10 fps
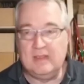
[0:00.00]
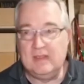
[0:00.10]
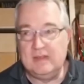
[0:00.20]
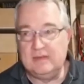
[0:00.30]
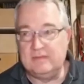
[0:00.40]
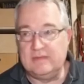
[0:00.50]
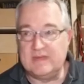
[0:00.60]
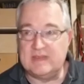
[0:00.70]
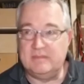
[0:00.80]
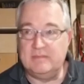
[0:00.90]
doing
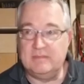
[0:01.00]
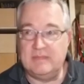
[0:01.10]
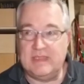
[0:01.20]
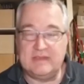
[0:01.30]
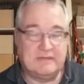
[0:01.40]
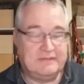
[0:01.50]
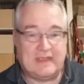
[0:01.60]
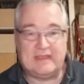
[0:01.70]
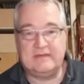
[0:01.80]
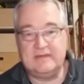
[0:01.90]
some major
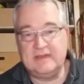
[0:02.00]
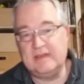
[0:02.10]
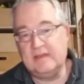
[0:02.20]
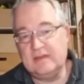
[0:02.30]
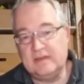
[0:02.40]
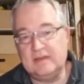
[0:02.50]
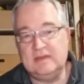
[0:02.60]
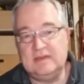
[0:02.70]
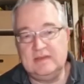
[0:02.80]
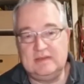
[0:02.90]
refactoring
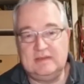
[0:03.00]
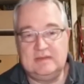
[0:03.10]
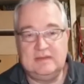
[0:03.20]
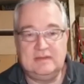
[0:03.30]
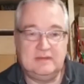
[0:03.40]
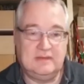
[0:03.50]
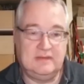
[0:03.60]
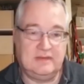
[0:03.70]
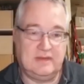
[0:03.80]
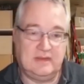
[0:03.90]
on
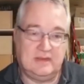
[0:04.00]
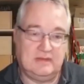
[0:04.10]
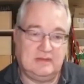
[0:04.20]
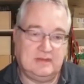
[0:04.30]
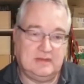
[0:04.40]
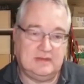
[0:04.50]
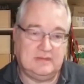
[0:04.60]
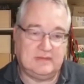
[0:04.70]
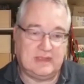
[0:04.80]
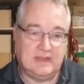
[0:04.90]
the kernel
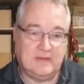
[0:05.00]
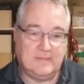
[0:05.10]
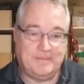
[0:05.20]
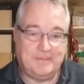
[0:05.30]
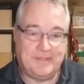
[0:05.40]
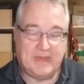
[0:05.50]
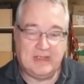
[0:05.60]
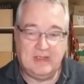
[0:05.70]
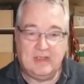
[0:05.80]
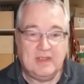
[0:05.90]
right now.
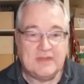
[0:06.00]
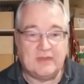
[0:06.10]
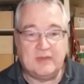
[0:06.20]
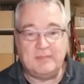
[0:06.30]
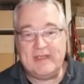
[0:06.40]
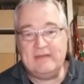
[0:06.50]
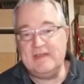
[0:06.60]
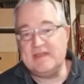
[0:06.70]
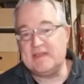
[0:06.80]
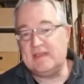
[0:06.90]
So the
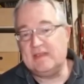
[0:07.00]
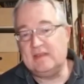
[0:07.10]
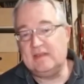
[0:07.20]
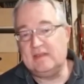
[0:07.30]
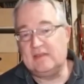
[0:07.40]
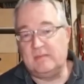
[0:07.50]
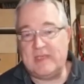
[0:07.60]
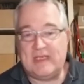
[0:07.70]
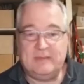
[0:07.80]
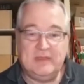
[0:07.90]
binaries are
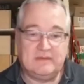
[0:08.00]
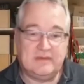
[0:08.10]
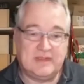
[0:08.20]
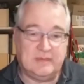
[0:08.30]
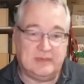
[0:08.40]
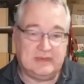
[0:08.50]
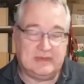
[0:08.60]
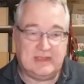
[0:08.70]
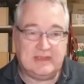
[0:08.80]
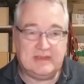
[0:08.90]
compatible across supported
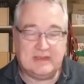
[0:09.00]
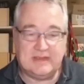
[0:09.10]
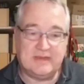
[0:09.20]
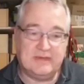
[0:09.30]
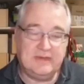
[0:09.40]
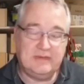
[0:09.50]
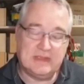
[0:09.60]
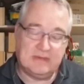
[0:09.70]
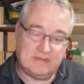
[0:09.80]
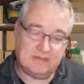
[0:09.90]
architecture. So you
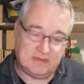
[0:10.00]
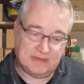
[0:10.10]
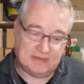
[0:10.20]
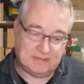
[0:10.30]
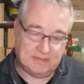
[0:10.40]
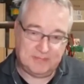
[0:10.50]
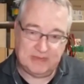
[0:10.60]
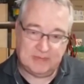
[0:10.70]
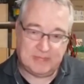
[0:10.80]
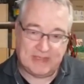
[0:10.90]
can
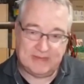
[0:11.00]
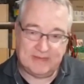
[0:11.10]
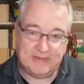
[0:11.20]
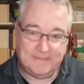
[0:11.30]
build a binary,